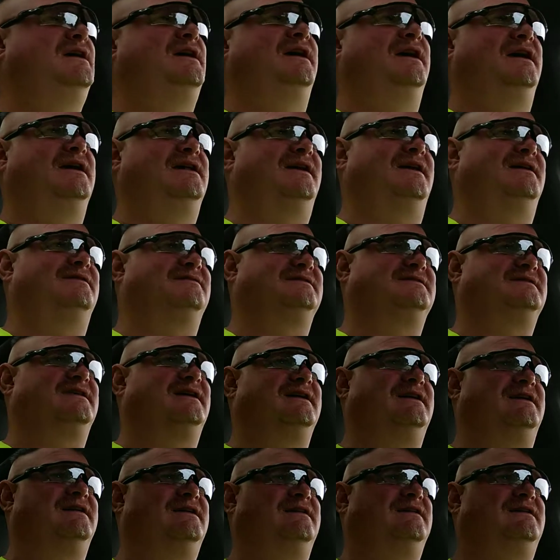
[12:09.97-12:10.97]
And I was
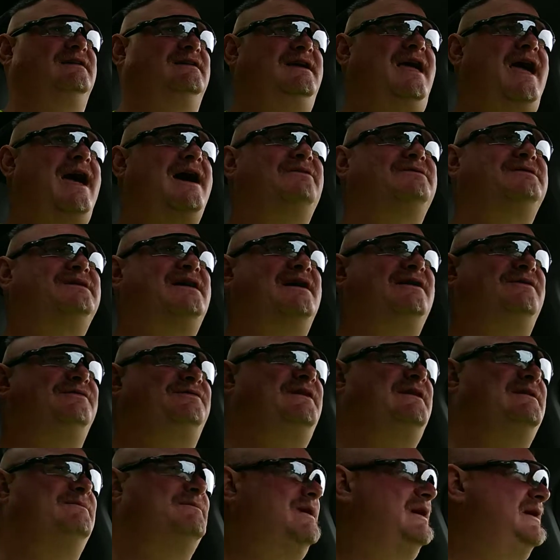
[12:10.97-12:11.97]
like, yeah, it was kind of
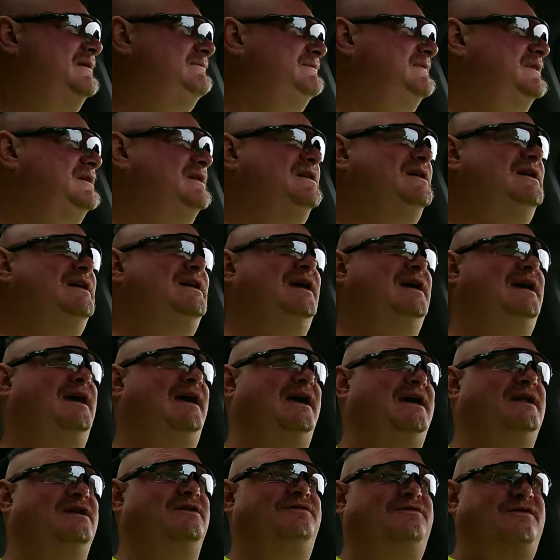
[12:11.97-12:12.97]
fun, Mom.
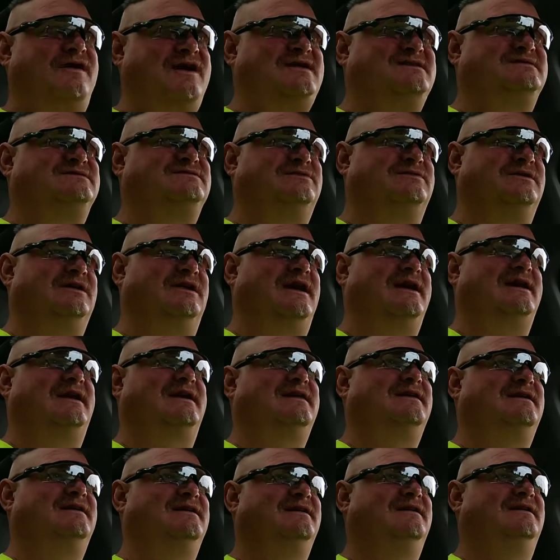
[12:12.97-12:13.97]
And her friends were like,
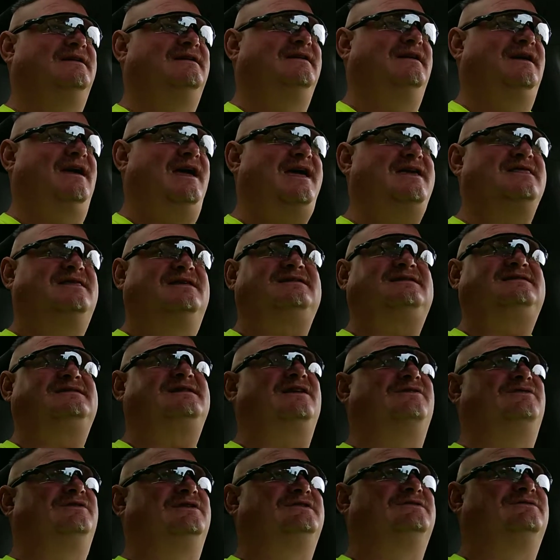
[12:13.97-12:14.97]
hey, this
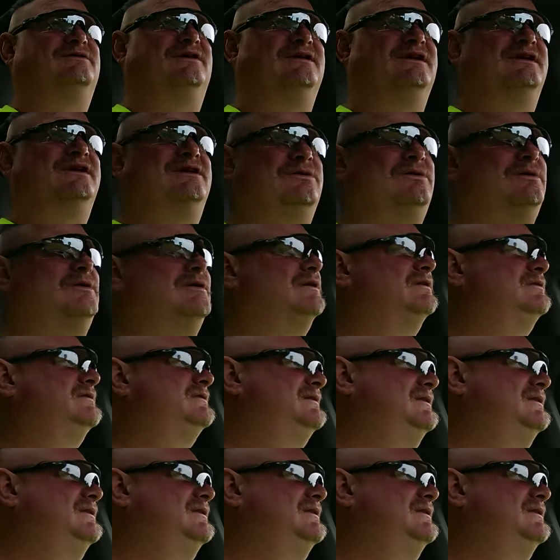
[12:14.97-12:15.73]
stuff is really cool.